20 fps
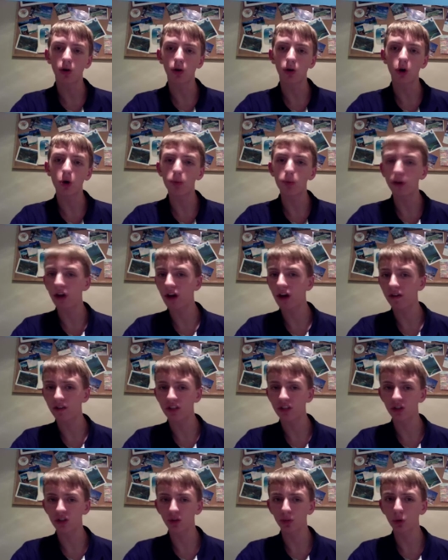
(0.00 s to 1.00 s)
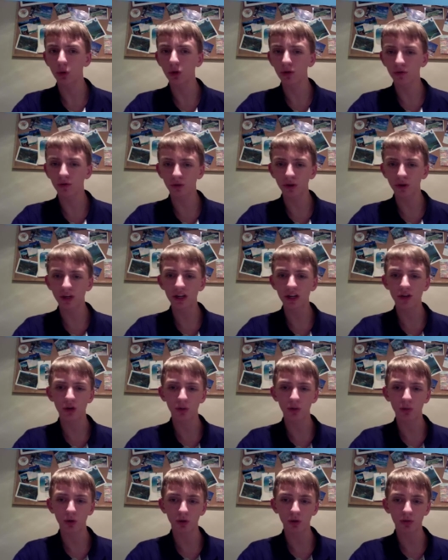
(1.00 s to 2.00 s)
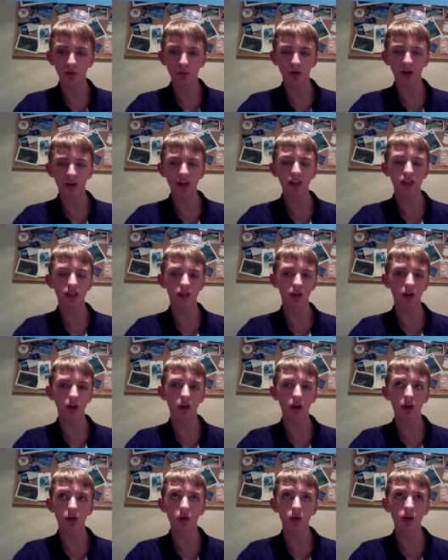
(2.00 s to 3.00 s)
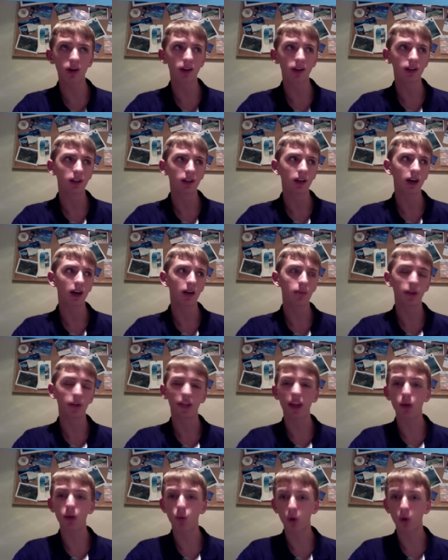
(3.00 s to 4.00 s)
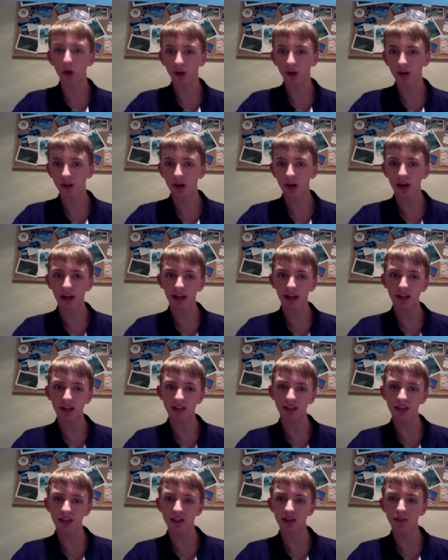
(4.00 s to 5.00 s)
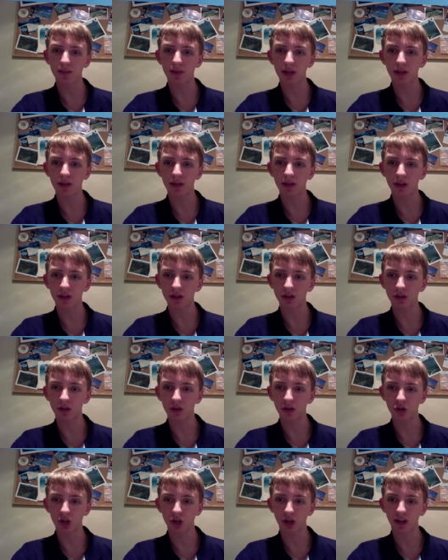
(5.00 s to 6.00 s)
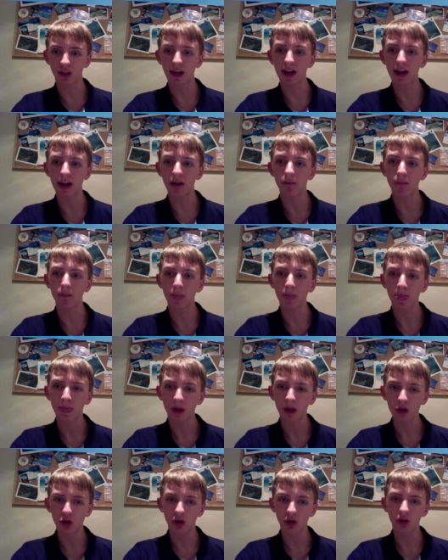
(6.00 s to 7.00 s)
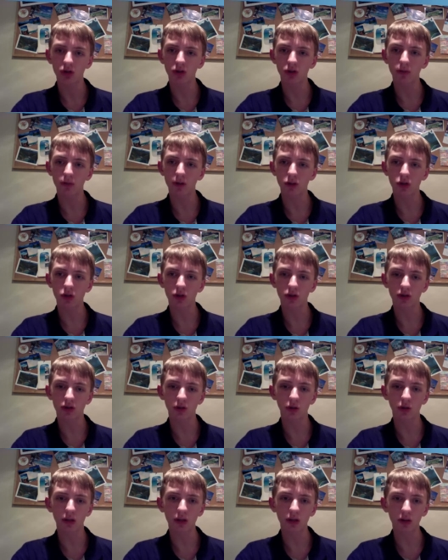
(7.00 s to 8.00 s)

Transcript: OpenOffice. They're both free. They're both pretty slow, but they work. And I guess that's the main thing. So you can check that out. I should also mention to get